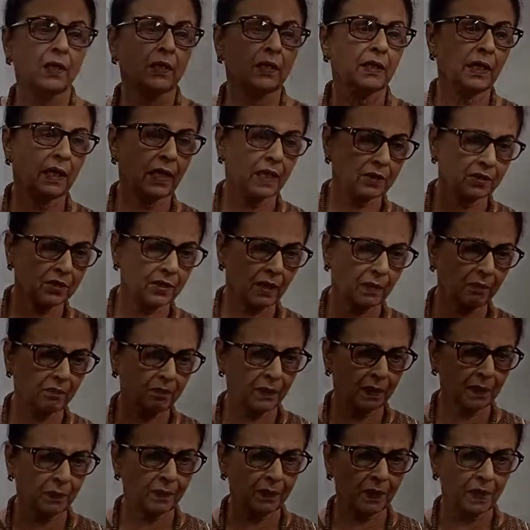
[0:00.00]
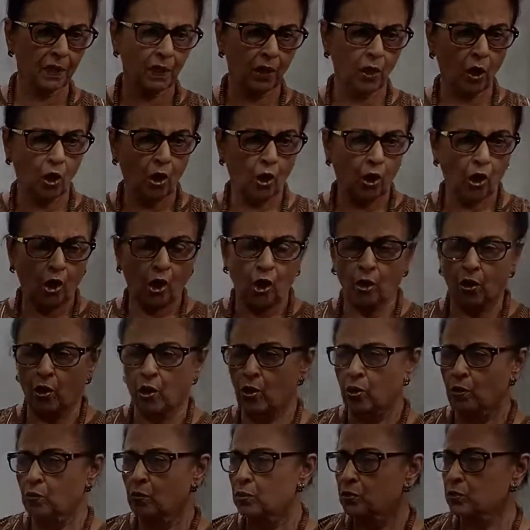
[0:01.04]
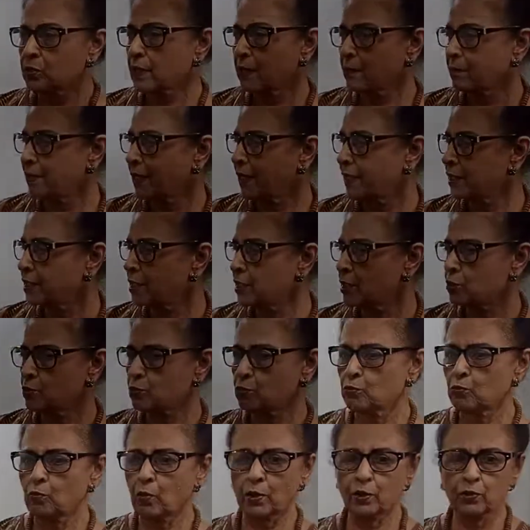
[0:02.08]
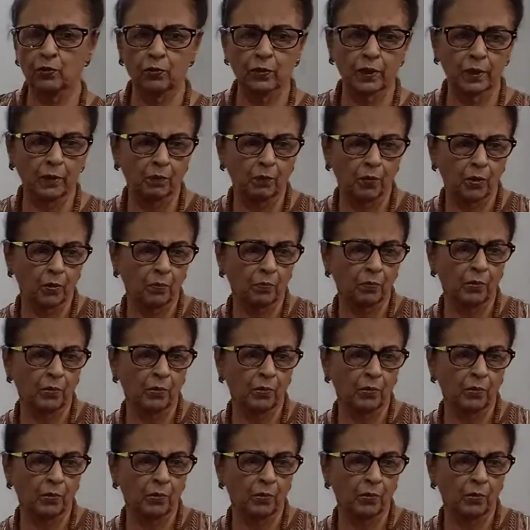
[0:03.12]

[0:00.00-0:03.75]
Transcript: There are some people, some ladies who want to keep on